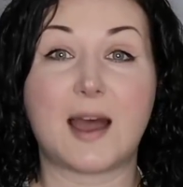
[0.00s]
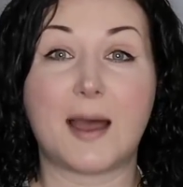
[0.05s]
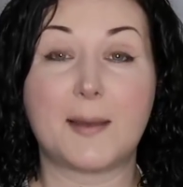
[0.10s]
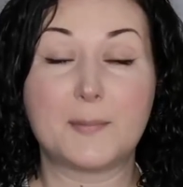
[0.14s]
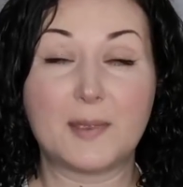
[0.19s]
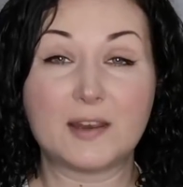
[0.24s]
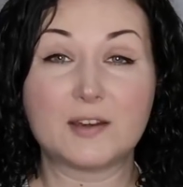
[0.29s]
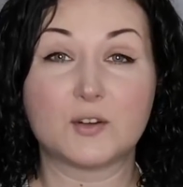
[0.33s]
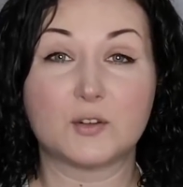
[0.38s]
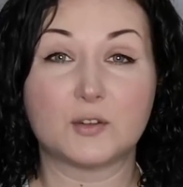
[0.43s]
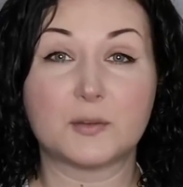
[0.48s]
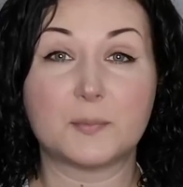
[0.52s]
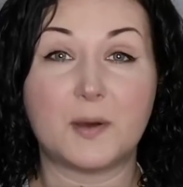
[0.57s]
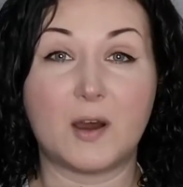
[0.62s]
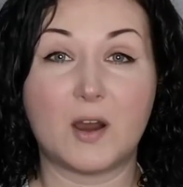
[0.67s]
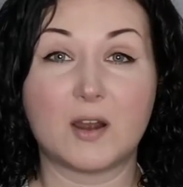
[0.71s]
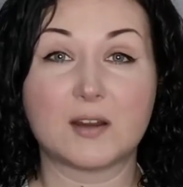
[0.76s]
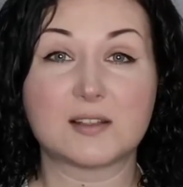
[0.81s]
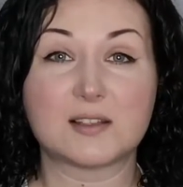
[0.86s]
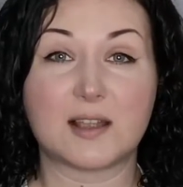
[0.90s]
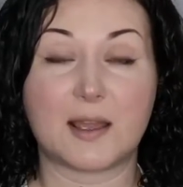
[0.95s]
I made all the
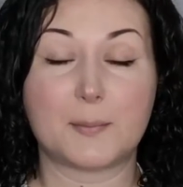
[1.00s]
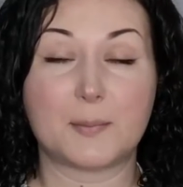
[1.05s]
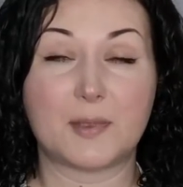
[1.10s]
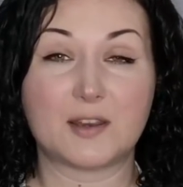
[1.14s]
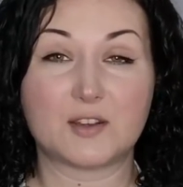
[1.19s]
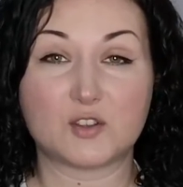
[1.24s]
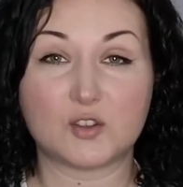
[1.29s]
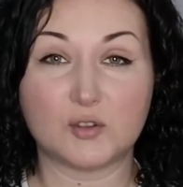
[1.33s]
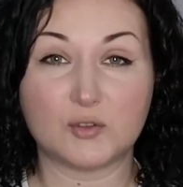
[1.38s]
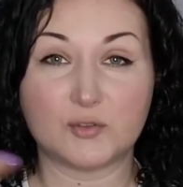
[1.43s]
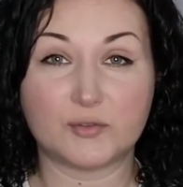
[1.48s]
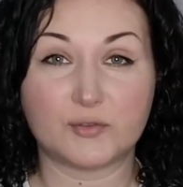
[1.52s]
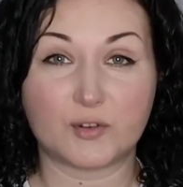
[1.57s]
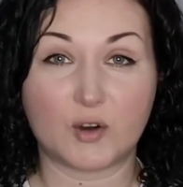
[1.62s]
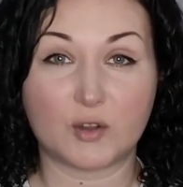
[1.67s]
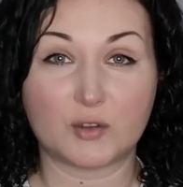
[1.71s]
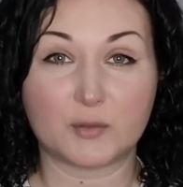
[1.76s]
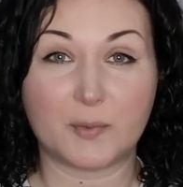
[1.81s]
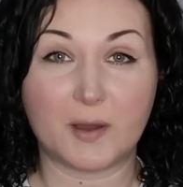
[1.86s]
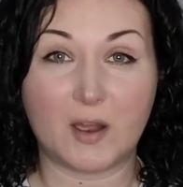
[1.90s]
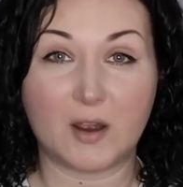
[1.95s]
parts. I made 2
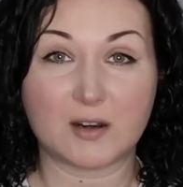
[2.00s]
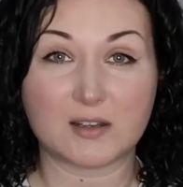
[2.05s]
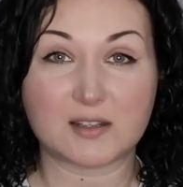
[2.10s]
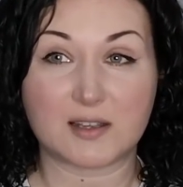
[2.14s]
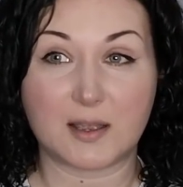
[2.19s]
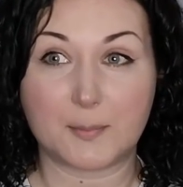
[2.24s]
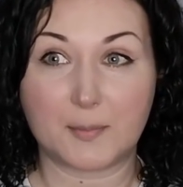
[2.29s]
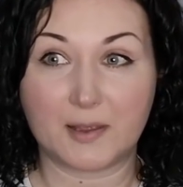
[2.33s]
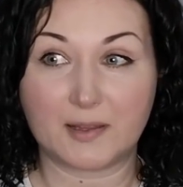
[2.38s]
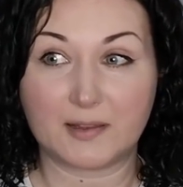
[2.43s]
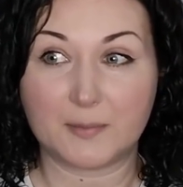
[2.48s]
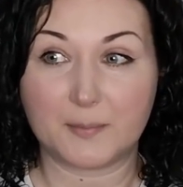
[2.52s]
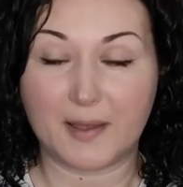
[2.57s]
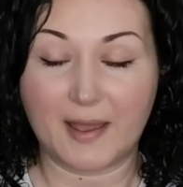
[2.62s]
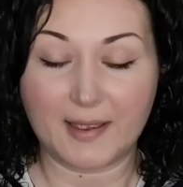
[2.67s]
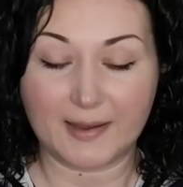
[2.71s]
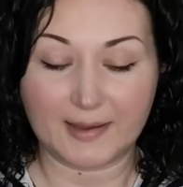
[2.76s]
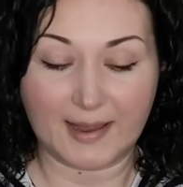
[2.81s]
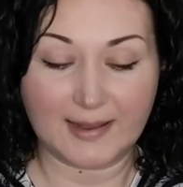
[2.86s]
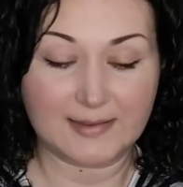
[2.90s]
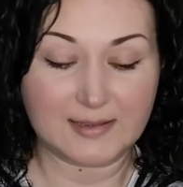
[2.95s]
front parts. I made the
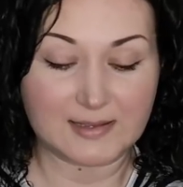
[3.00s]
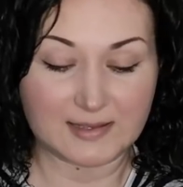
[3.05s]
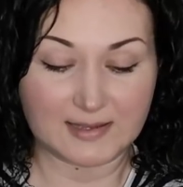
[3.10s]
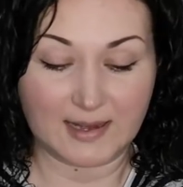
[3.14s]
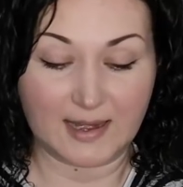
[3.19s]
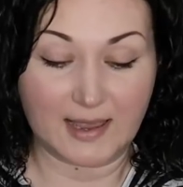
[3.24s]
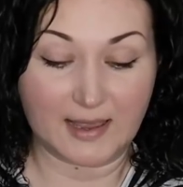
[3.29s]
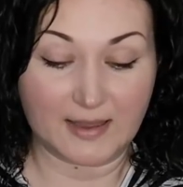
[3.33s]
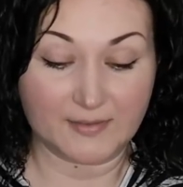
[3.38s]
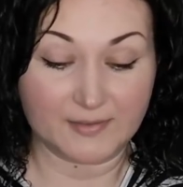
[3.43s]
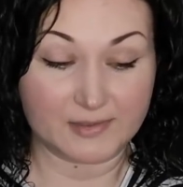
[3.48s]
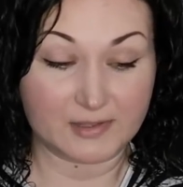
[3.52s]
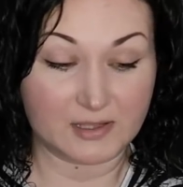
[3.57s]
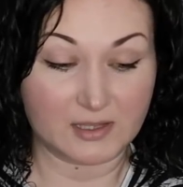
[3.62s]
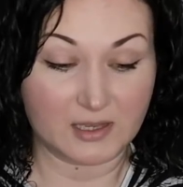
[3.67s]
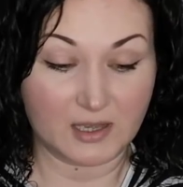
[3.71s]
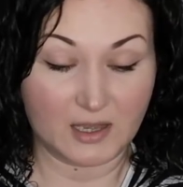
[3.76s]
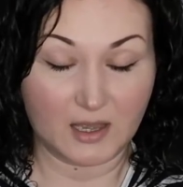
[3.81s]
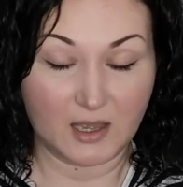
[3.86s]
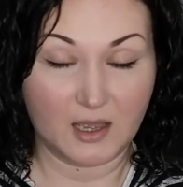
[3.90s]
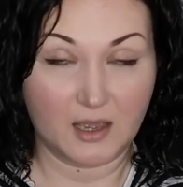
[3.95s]
back and the sleeves
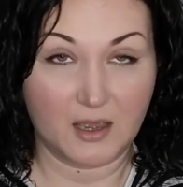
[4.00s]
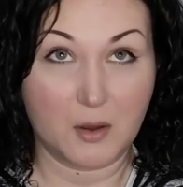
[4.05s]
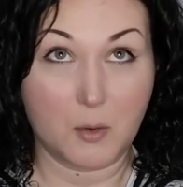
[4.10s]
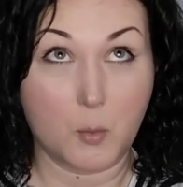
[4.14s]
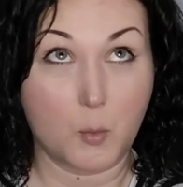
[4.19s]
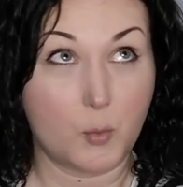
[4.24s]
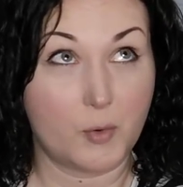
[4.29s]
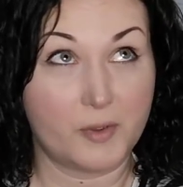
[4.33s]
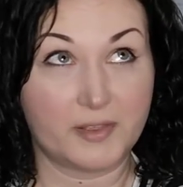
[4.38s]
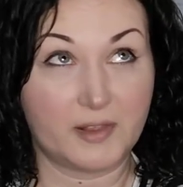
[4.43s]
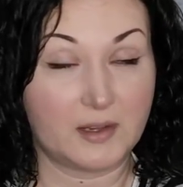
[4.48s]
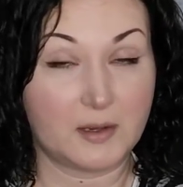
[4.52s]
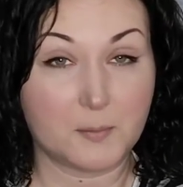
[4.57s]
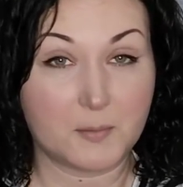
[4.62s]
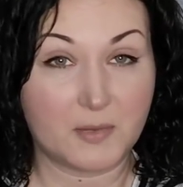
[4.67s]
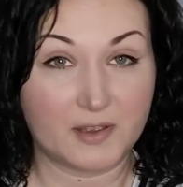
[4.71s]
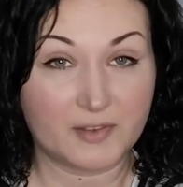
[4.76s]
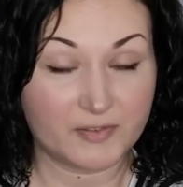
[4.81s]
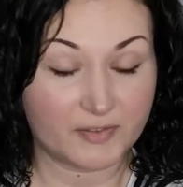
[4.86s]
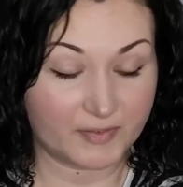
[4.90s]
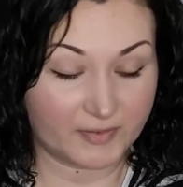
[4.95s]
within a
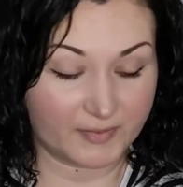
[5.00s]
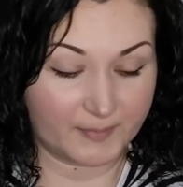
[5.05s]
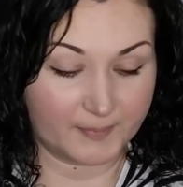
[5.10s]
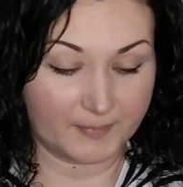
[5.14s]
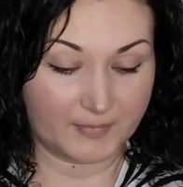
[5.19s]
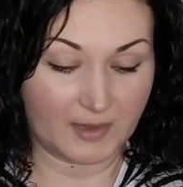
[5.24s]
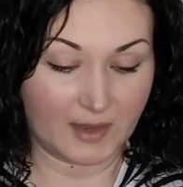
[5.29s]
month.